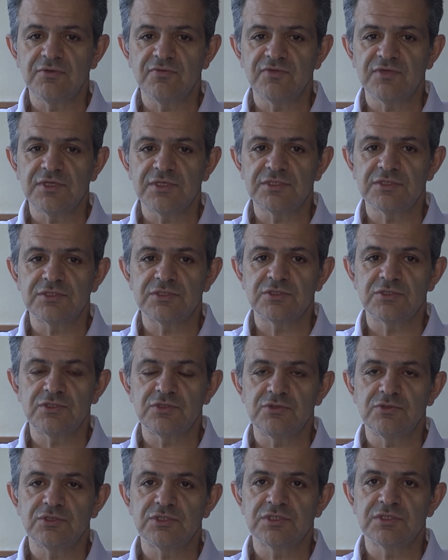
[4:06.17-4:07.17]
of the
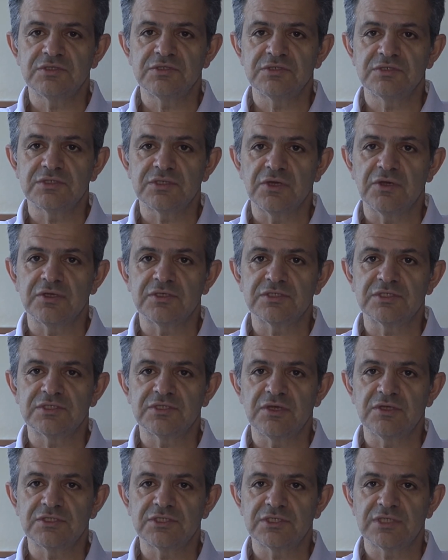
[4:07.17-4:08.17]
institutions are
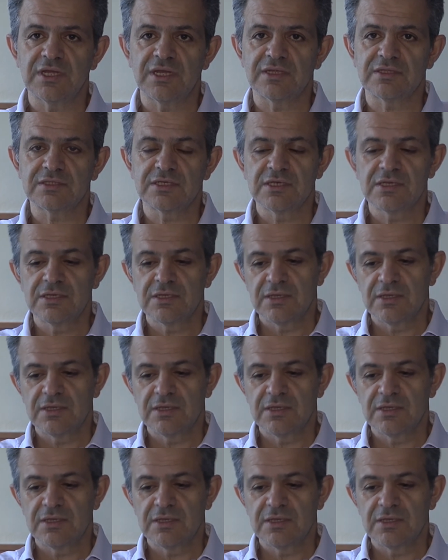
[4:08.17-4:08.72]
such that